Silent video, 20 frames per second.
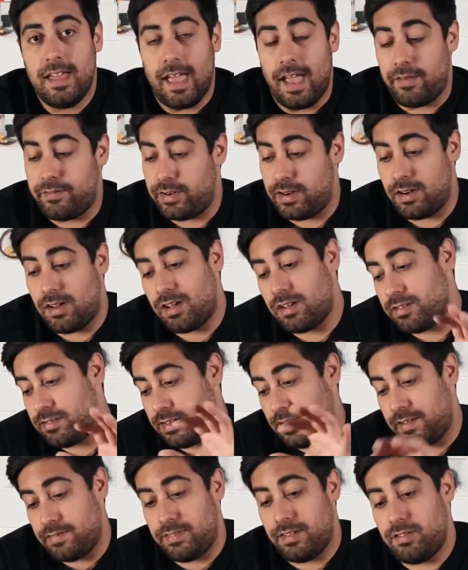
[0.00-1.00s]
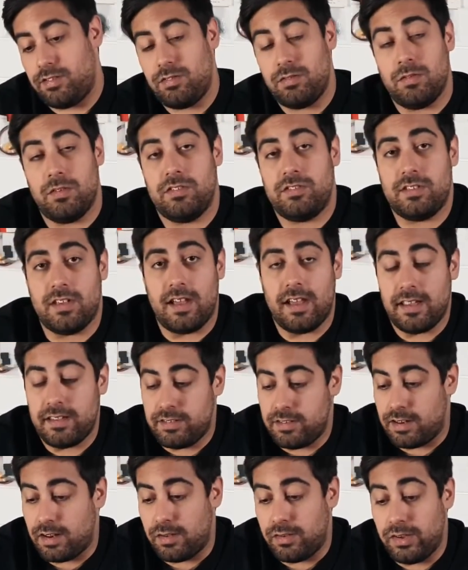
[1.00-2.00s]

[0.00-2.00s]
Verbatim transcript: having an RC of this sort of size, you know,